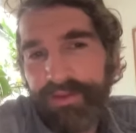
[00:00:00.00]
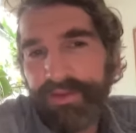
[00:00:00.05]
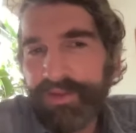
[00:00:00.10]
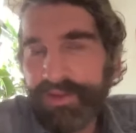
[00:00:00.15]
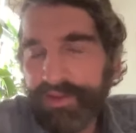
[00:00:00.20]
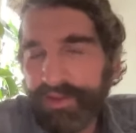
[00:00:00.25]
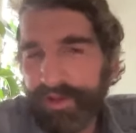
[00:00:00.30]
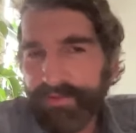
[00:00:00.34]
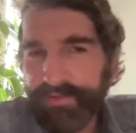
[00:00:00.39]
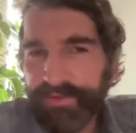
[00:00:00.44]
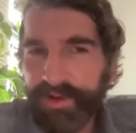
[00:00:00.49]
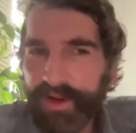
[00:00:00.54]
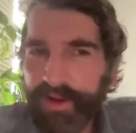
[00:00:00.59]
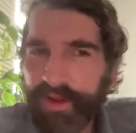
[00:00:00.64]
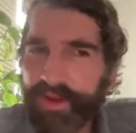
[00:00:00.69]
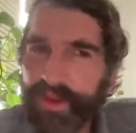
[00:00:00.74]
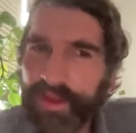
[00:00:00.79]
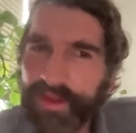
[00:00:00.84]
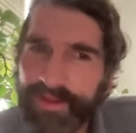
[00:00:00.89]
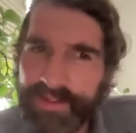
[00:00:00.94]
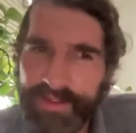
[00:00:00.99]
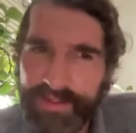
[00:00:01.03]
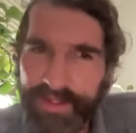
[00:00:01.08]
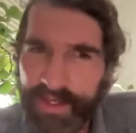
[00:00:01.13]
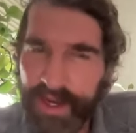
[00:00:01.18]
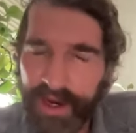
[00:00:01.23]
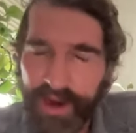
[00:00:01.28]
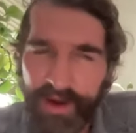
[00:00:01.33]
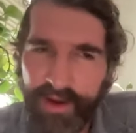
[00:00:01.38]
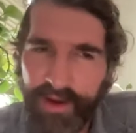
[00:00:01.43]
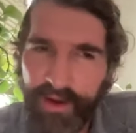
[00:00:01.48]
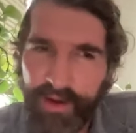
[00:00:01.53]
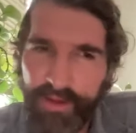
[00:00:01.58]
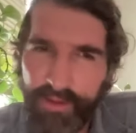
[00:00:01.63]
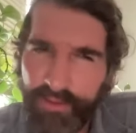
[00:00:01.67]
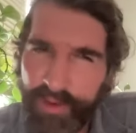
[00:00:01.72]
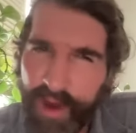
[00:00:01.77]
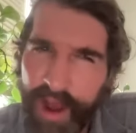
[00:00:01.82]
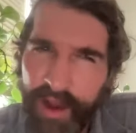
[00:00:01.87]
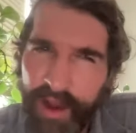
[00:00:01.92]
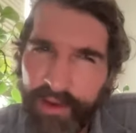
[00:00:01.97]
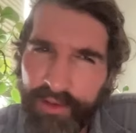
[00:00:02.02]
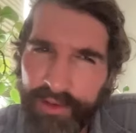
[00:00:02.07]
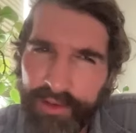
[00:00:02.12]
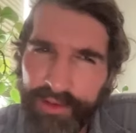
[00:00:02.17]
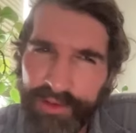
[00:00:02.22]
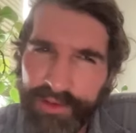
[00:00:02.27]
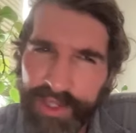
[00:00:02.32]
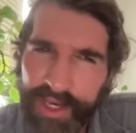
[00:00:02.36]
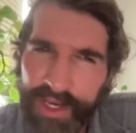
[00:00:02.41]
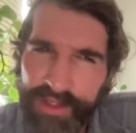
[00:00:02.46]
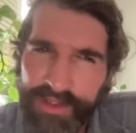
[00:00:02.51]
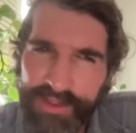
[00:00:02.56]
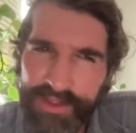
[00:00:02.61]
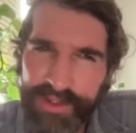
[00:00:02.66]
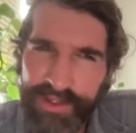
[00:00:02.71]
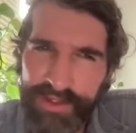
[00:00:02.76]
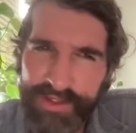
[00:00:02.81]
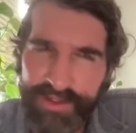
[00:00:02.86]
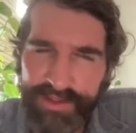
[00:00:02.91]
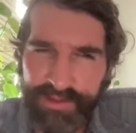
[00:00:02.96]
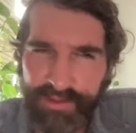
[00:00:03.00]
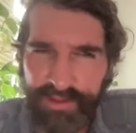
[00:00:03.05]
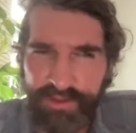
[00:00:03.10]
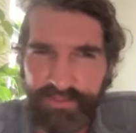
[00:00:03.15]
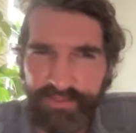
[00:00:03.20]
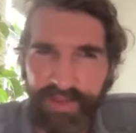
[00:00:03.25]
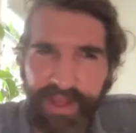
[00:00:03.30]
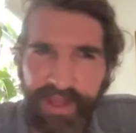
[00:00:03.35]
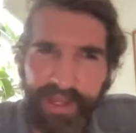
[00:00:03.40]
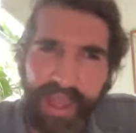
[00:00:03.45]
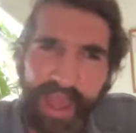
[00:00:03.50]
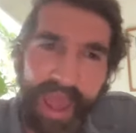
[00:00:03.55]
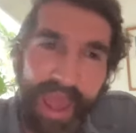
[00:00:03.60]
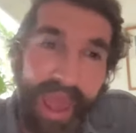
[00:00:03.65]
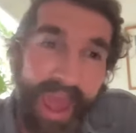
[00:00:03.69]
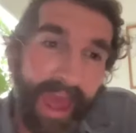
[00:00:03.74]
shifted this scenario around or changed this sort of like